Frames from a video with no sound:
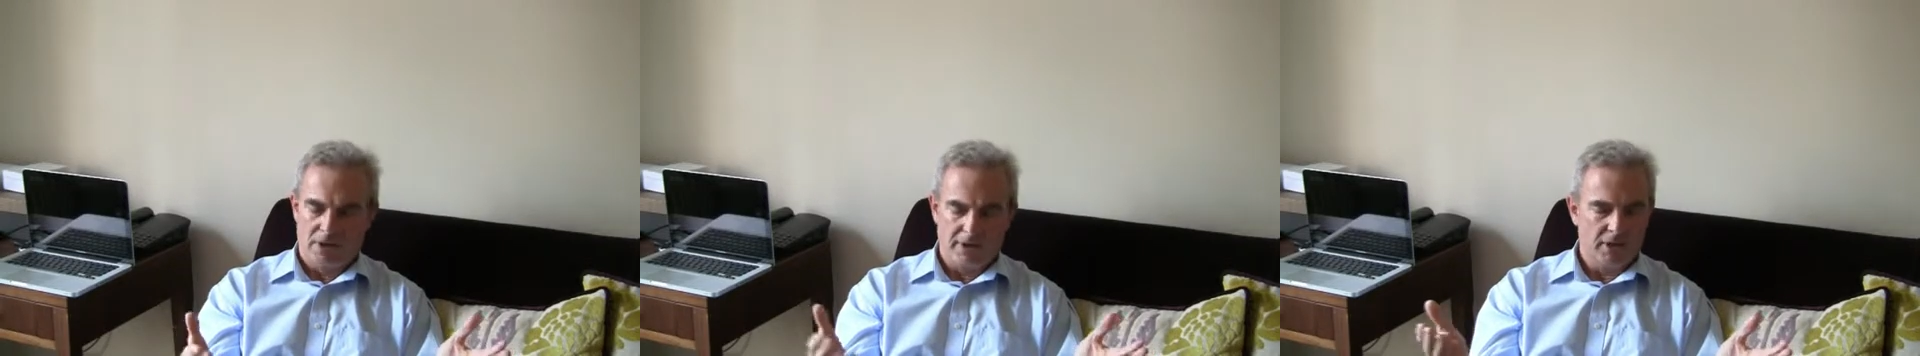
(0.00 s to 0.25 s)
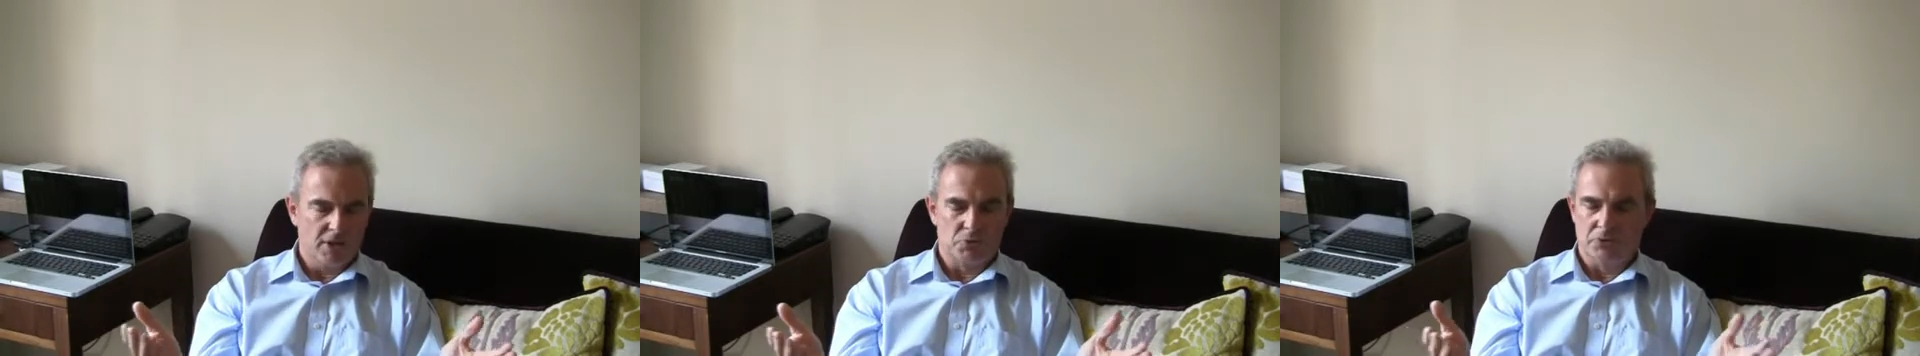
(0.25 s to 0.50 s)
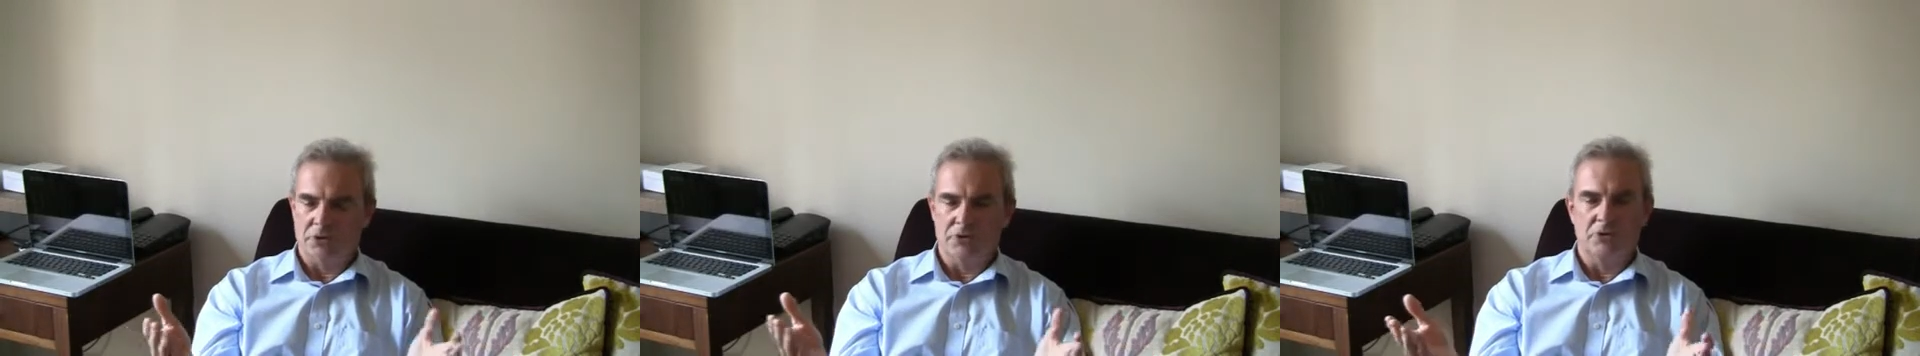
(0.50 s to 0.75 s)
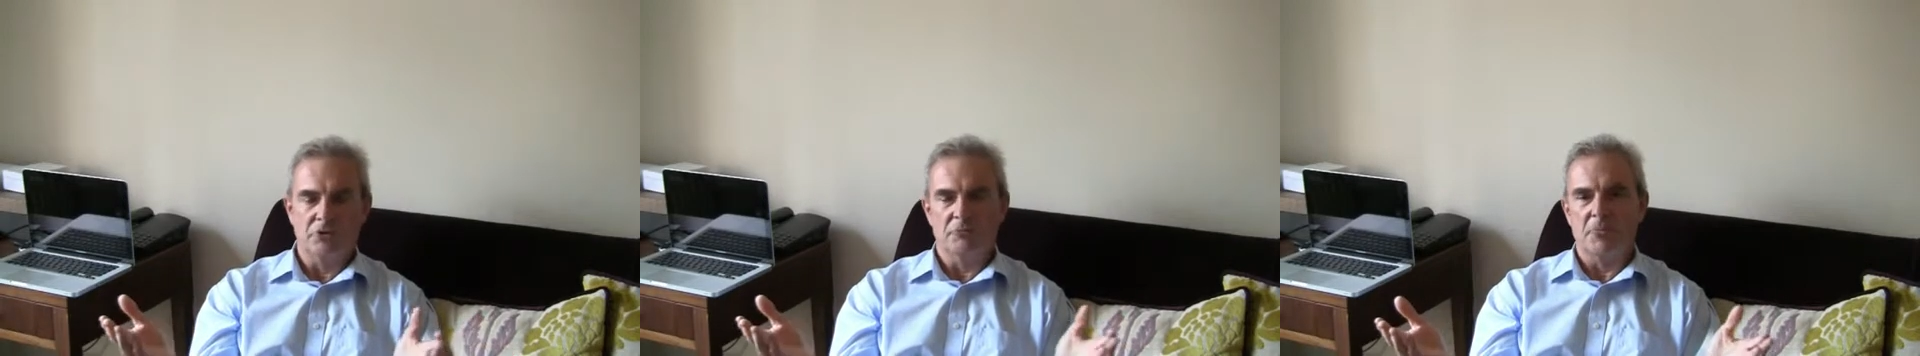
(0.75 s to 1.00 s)
I think it was a
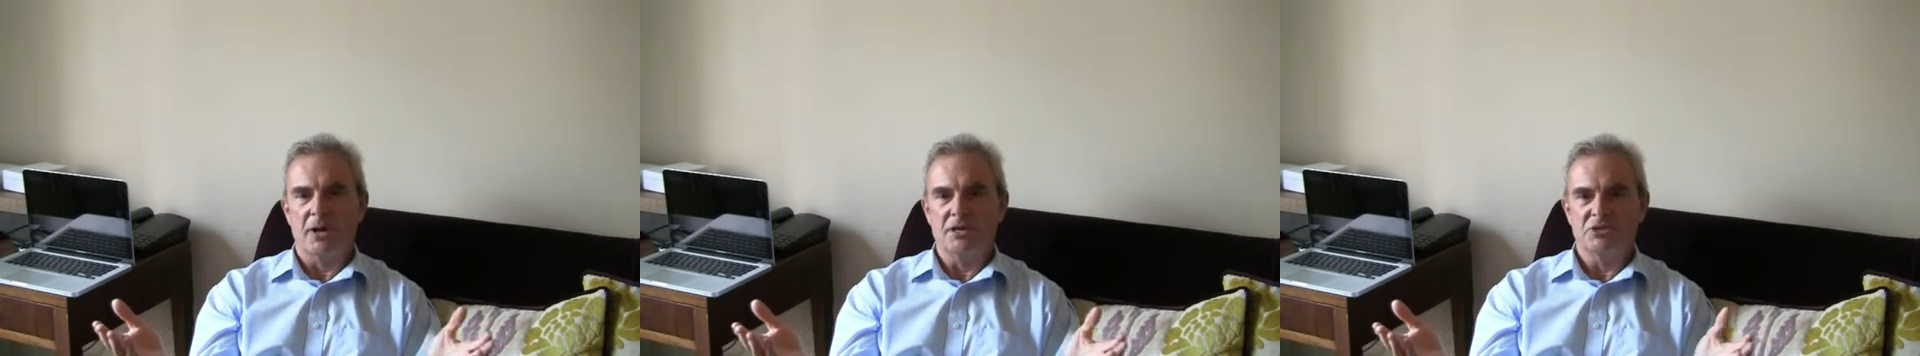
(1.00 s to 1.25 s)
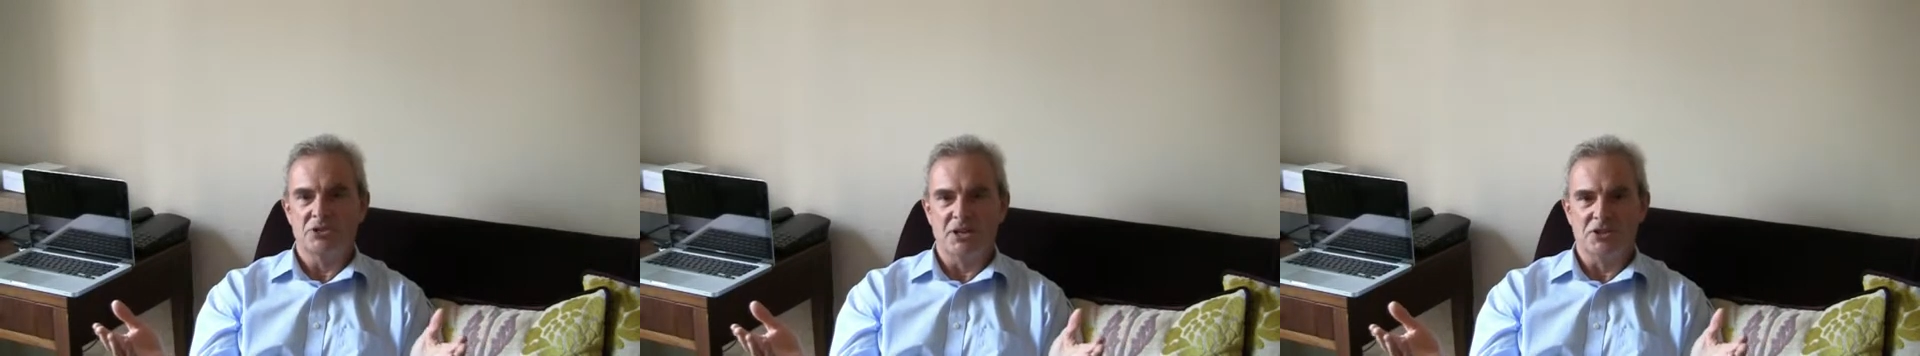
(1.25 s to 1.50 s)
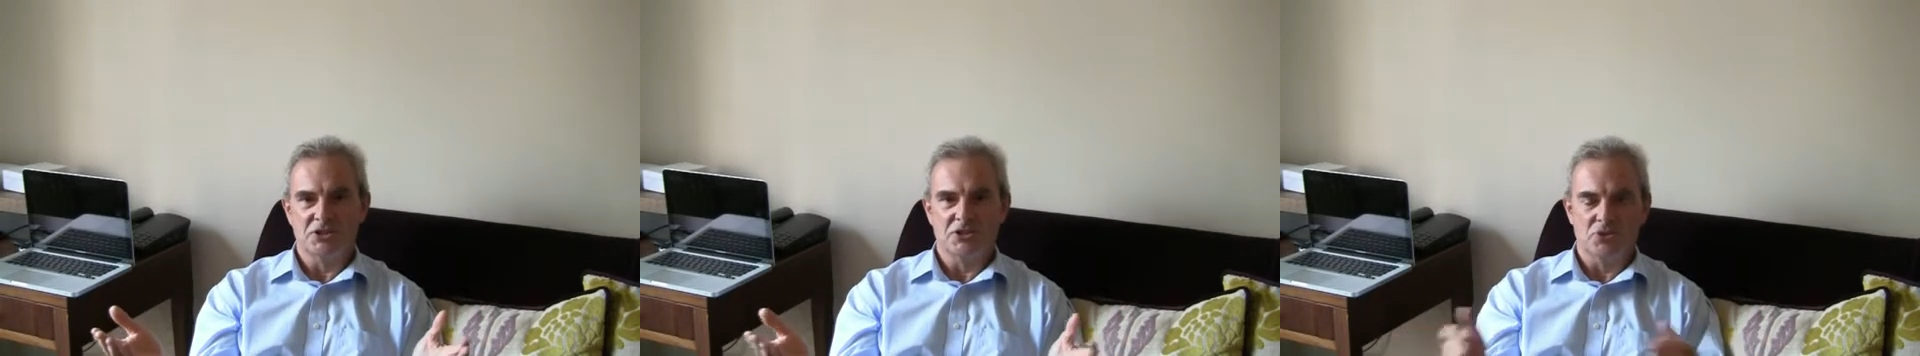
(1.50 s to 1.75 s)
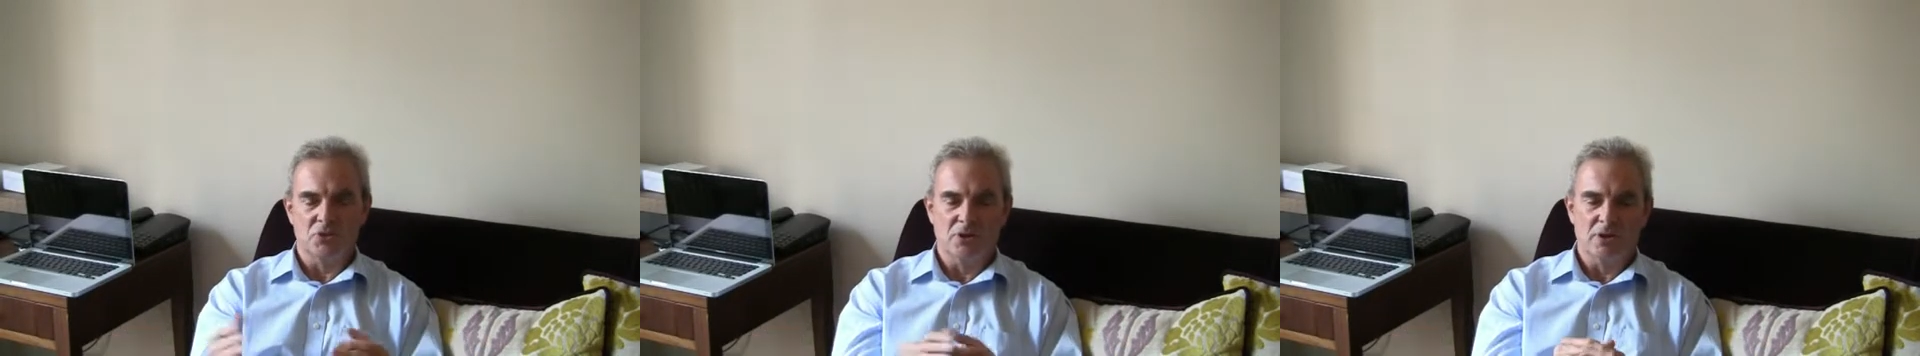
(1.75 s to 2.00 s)
third of my estate
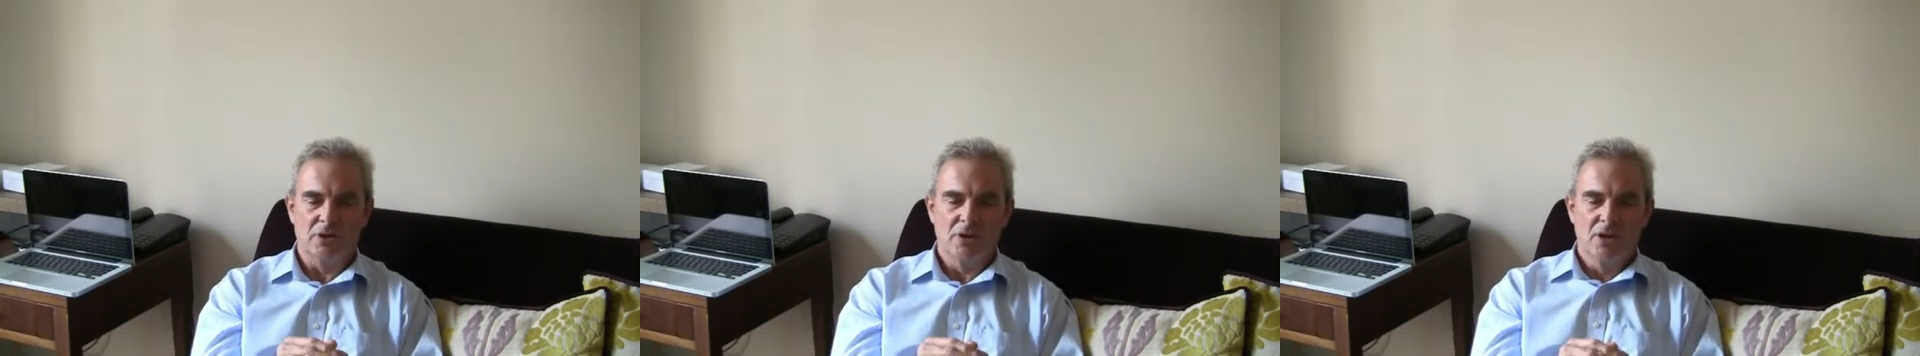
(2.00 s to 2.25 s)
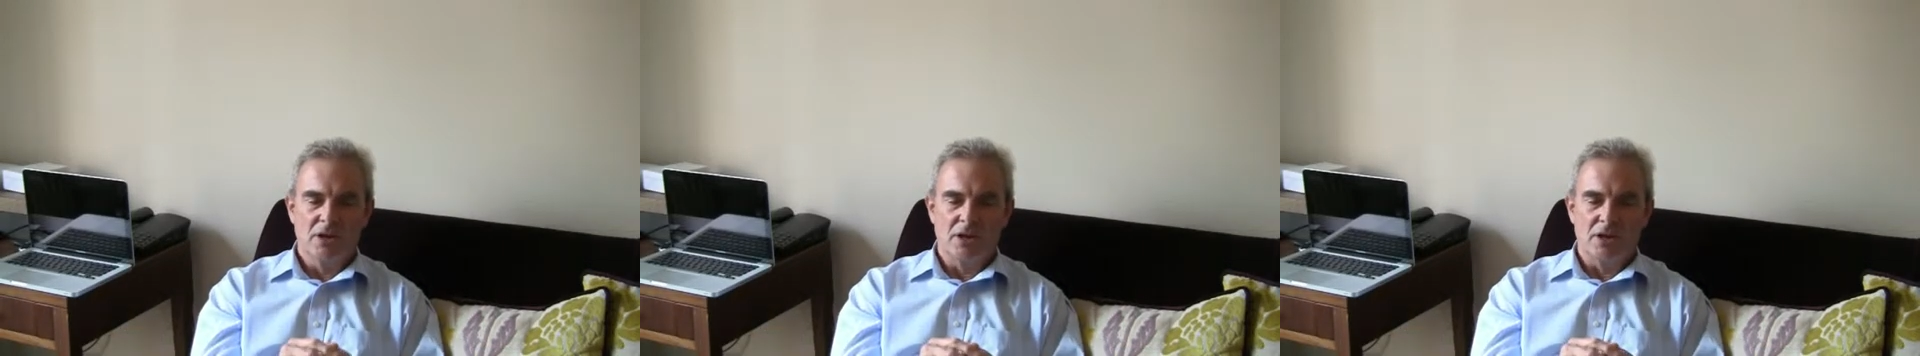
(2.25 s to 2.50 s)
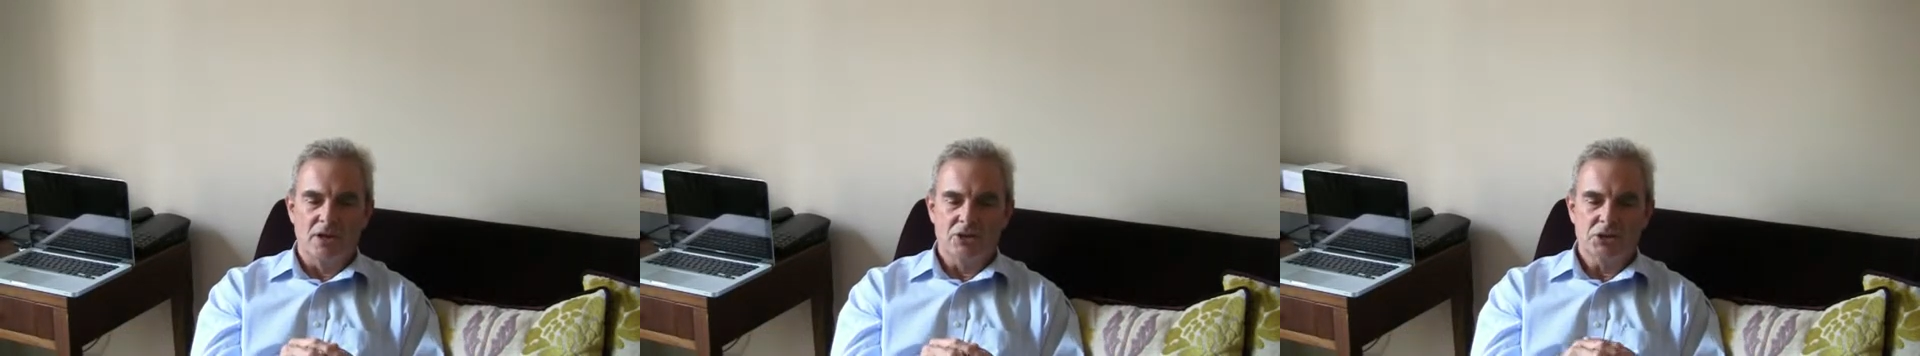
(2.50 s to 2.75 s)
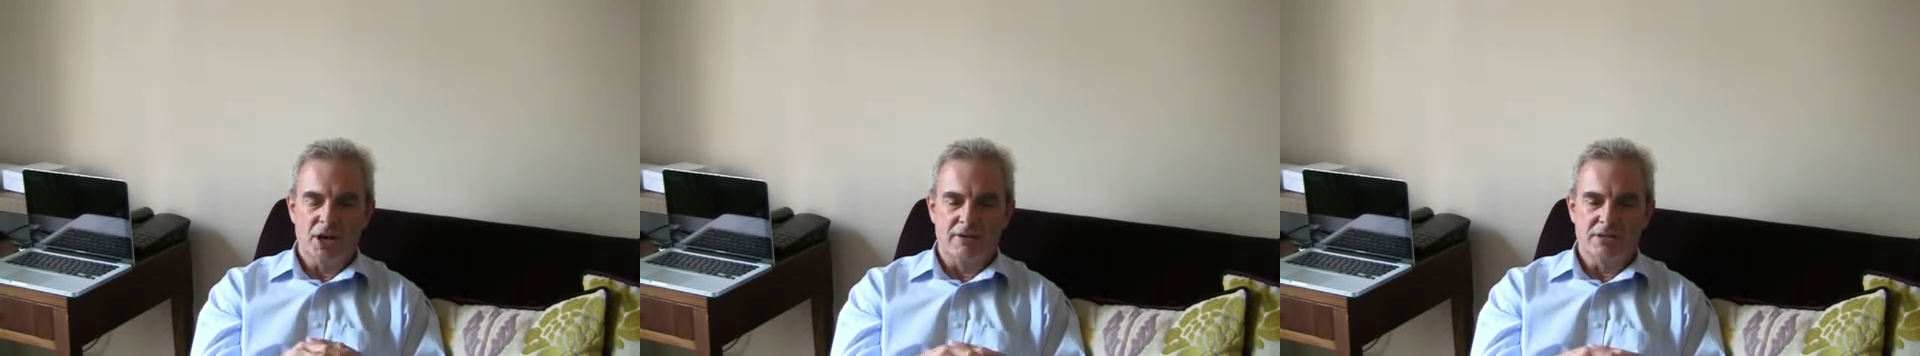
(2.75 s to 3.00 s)
to
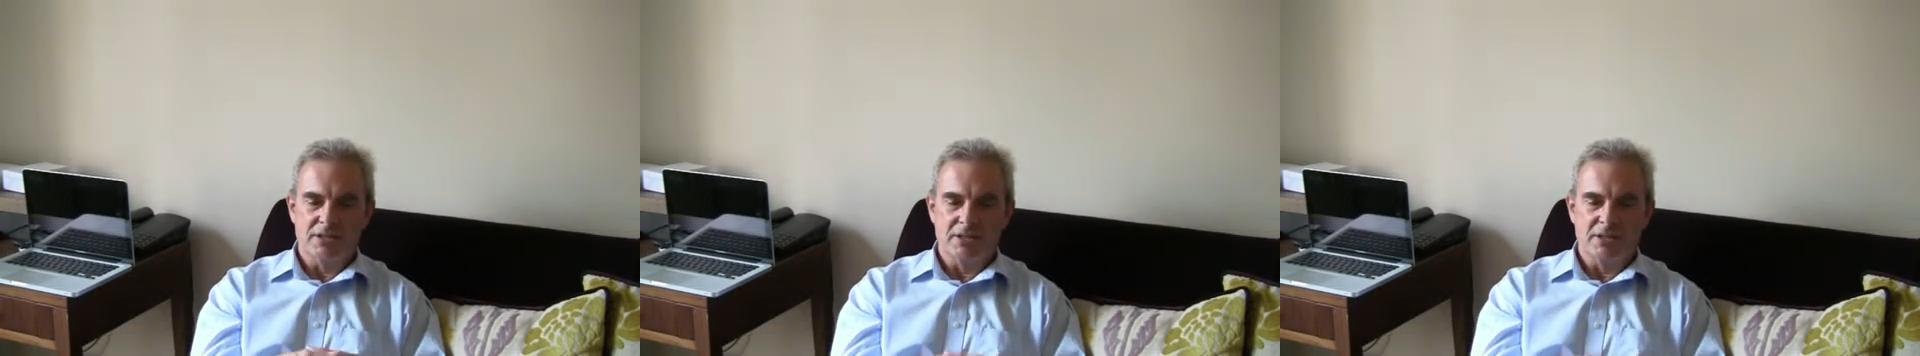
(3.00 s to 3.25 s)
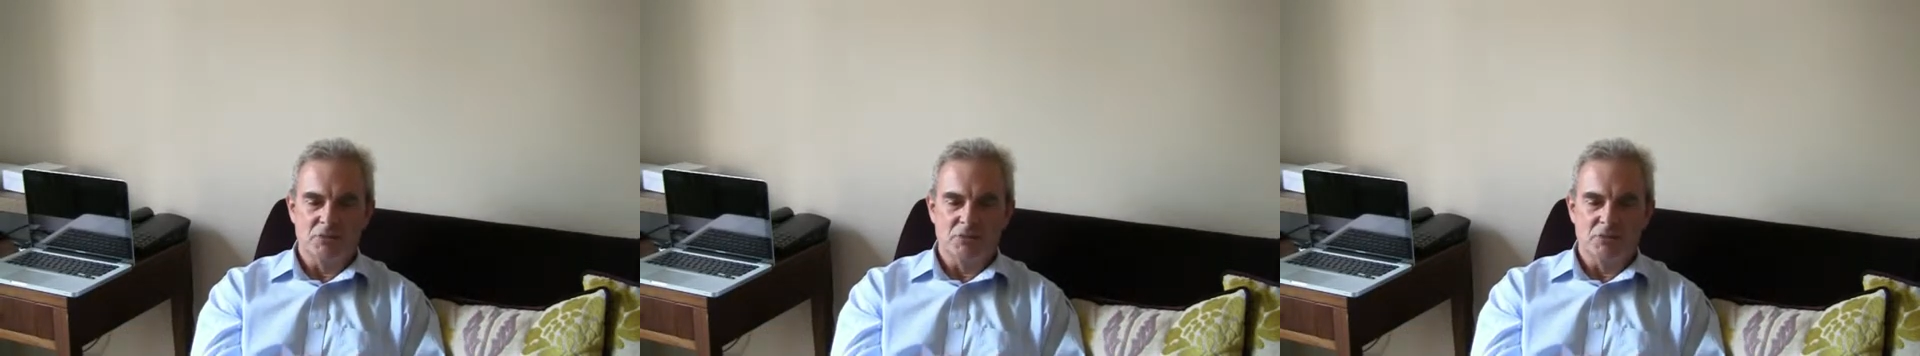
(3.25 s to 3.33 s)
a charity,